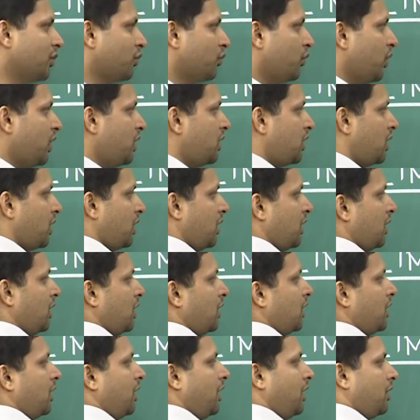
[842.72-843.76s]
with
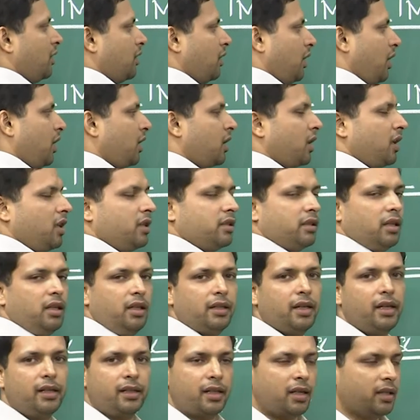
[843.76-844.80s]
increase in
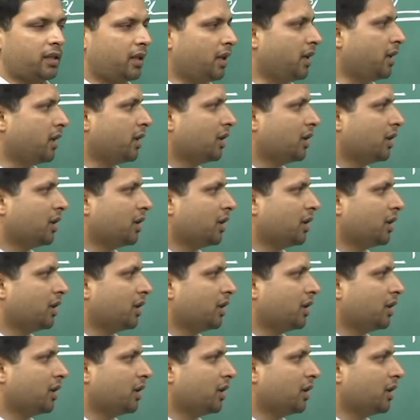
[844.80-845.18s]
delta T.